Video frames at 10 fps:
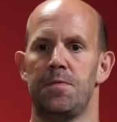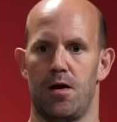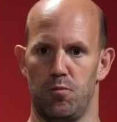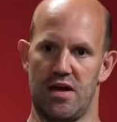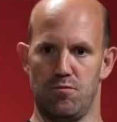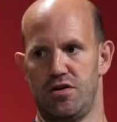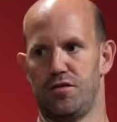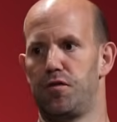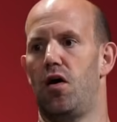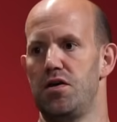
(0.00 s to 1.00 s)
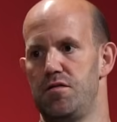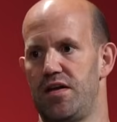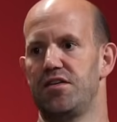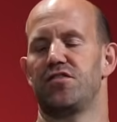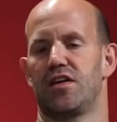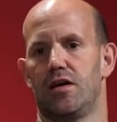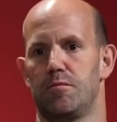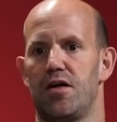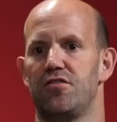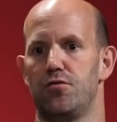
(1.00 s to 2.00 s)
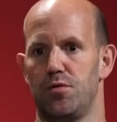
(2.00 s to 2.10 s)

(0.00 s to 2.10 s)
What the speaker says: and we define a vendor signaling message